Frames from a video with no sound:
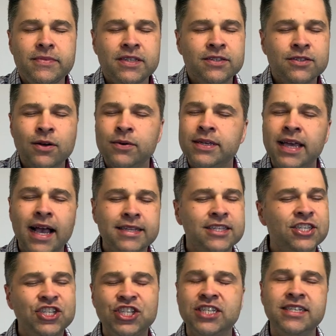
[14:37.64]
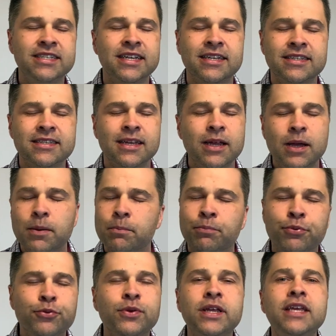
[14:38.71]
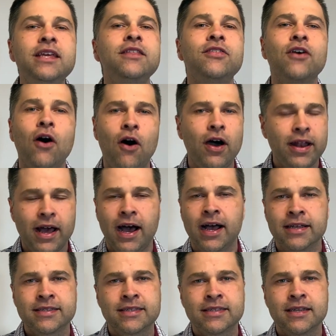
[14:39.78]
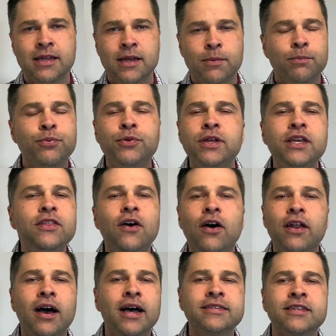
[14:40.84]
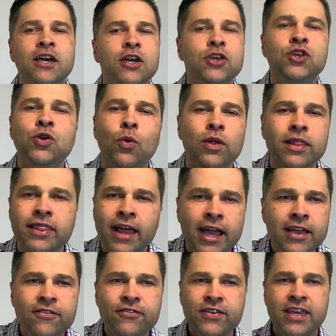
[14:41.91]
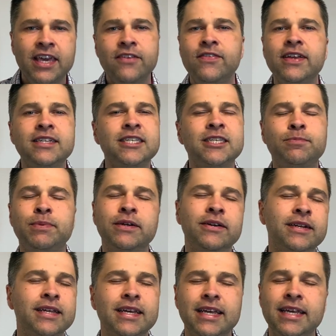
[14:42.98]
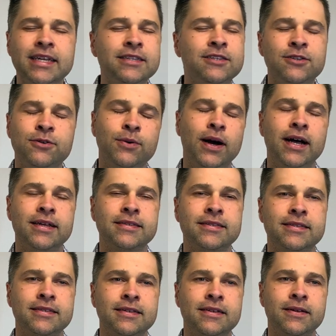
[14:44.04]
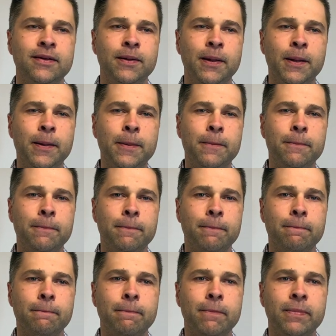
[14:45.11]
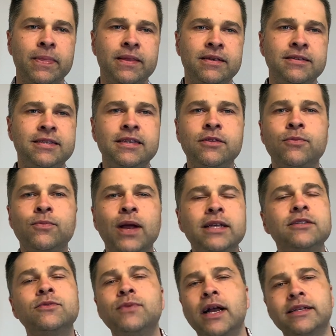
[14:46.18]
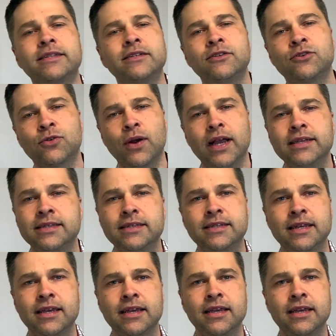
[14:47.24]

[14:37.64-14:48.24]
So yes, Jesus, breathe on us. Breathe on us your life-giving Spirit into us. You see, the resurrected Christ,